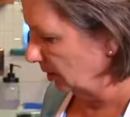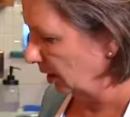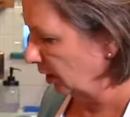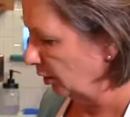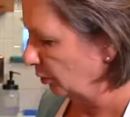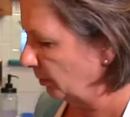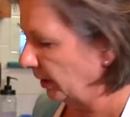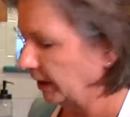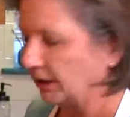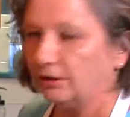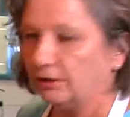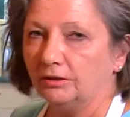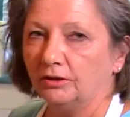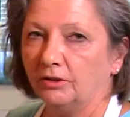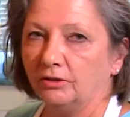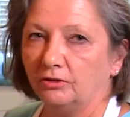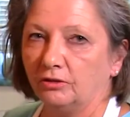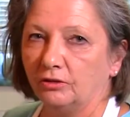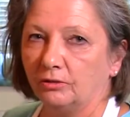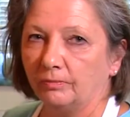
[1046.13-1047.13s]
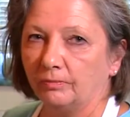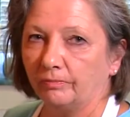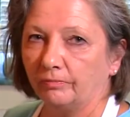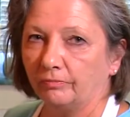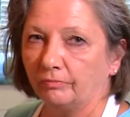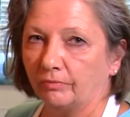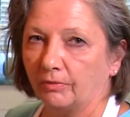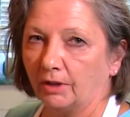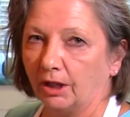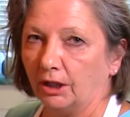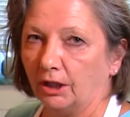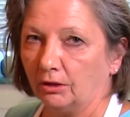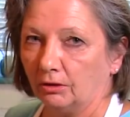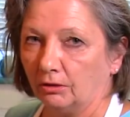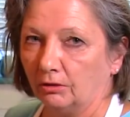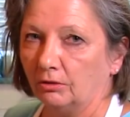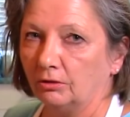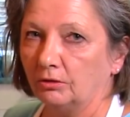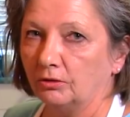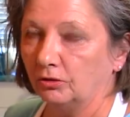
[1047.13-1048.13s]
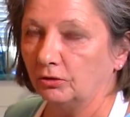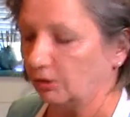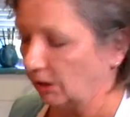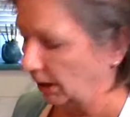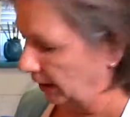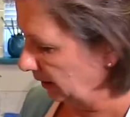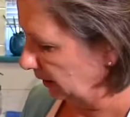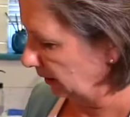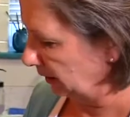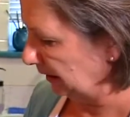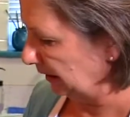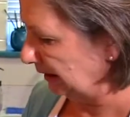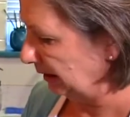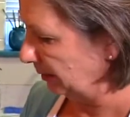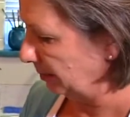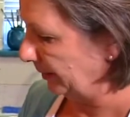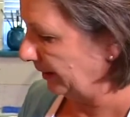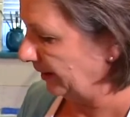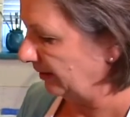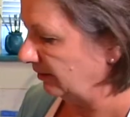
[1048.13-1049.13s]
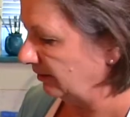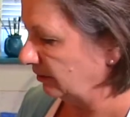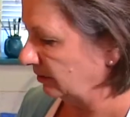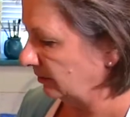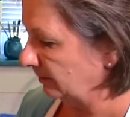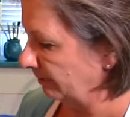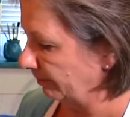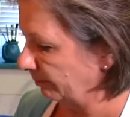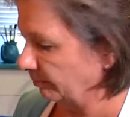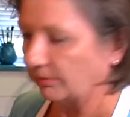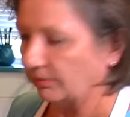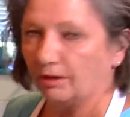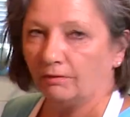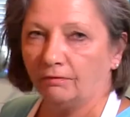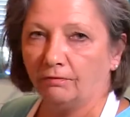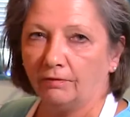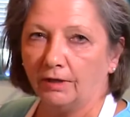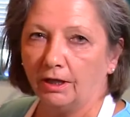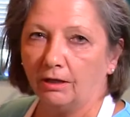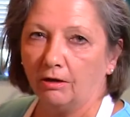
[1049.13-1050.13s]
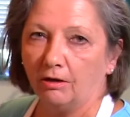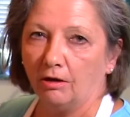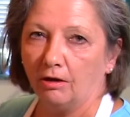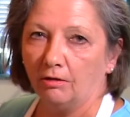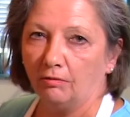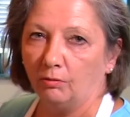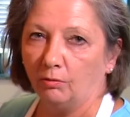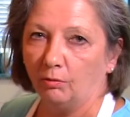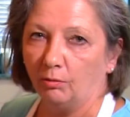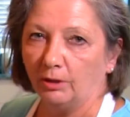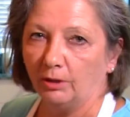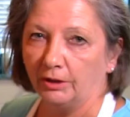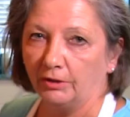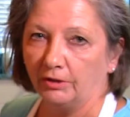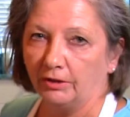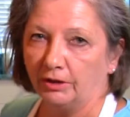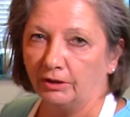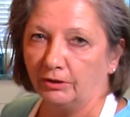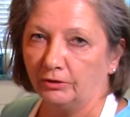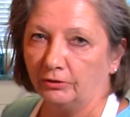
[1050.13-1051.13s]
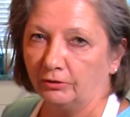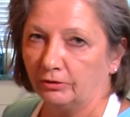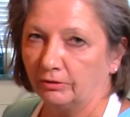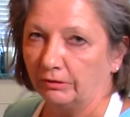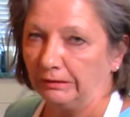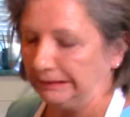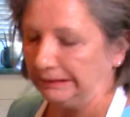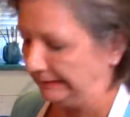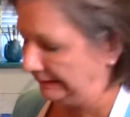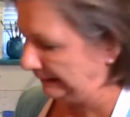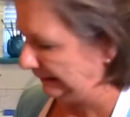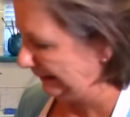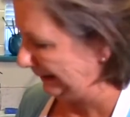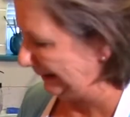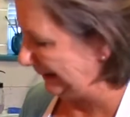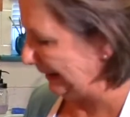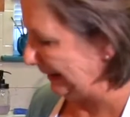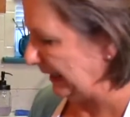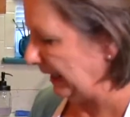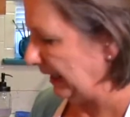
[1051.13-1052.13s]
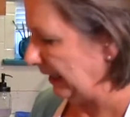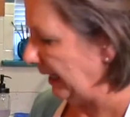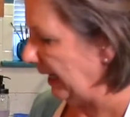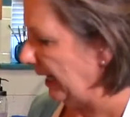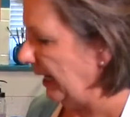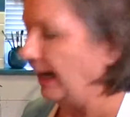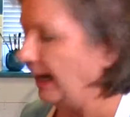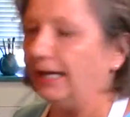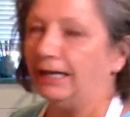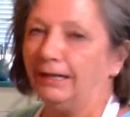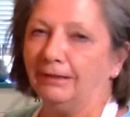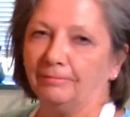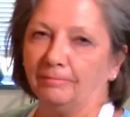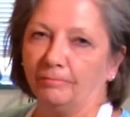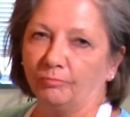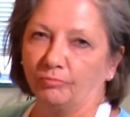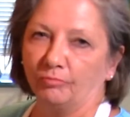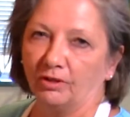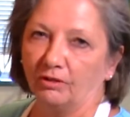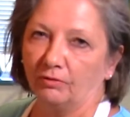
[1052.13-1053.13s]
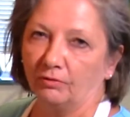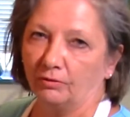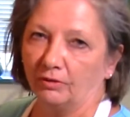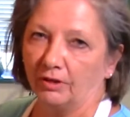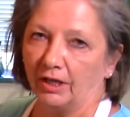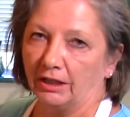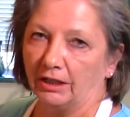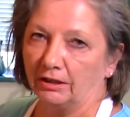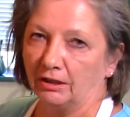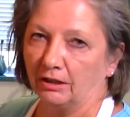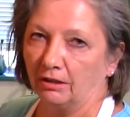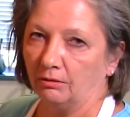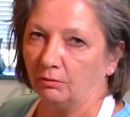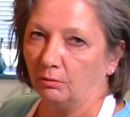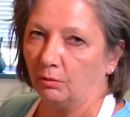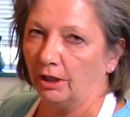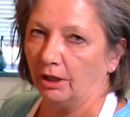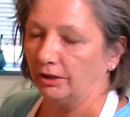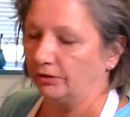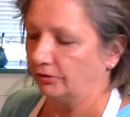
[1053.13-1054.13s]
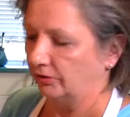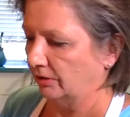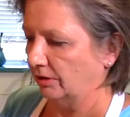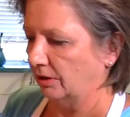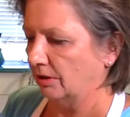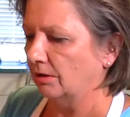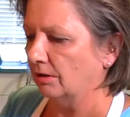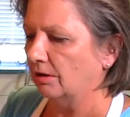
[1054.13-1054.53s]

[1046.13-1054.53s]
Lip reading: Oh my goodness, it looks like a little piece fell off of one of these. I hate for that to go to waste.